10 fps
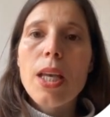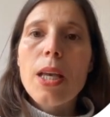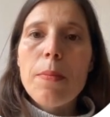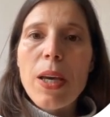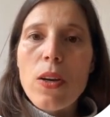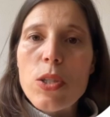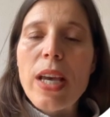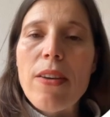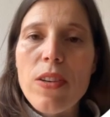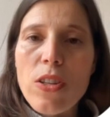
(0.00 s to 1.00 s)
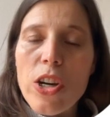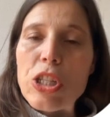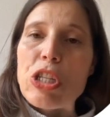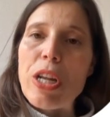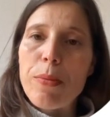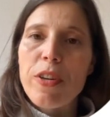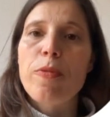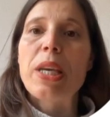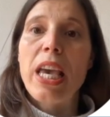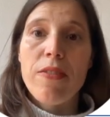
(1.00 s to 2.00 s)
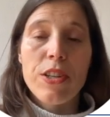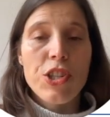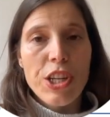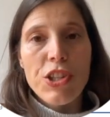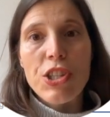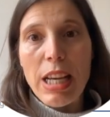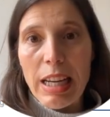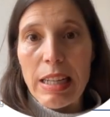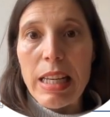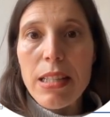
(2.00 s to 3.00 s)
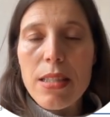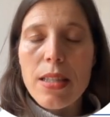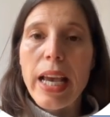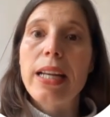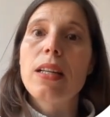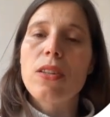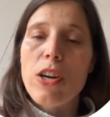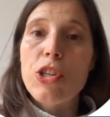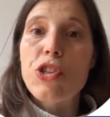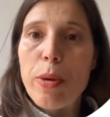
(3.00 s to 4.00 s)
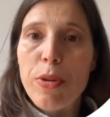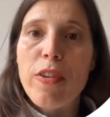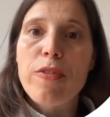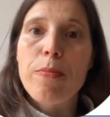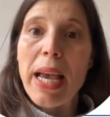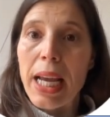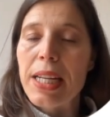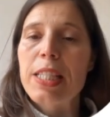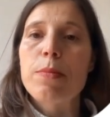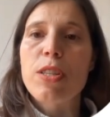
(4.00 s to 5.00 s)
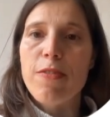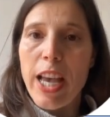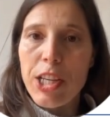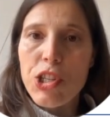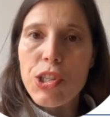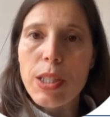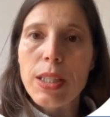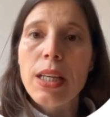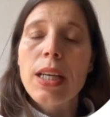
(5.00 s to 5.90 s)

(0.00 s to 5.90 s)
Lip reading: Because we have a large number of behavior change techniques and a large number of mechanisms of action,